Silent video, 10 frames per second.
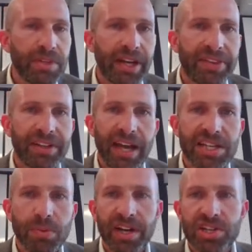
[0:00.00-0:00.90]
The
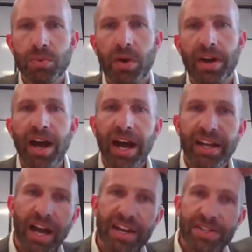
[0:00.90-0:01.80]
last one I just want to
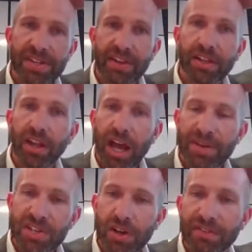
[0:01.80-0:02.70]
highlight is that the
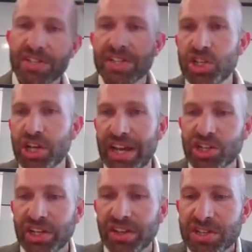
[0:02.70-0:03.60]
climate is obviously
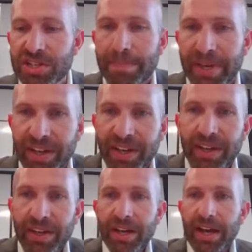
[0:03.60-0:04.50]
changing. This is a big
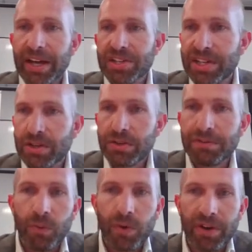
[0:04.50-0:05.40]
deal
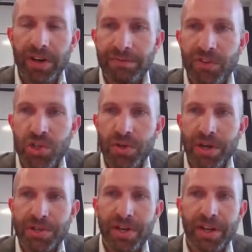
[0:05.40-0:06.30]
for
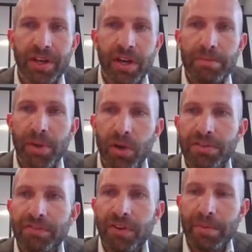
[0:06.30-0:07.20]
infrastructure,
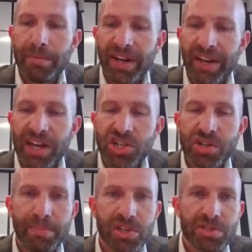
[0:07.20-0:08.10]
both from a
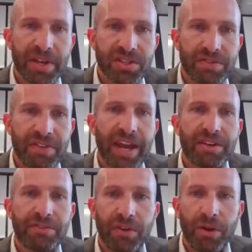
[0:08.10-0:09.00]
mitigation perspective
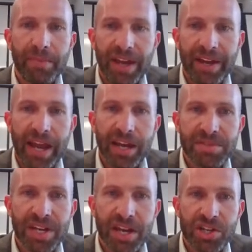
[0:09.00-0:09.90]
and from an
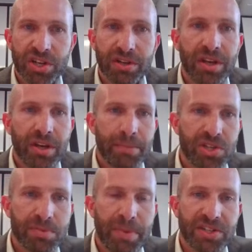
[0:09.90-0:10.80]
adaptation
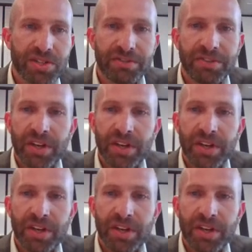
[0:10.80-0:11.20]
perspective.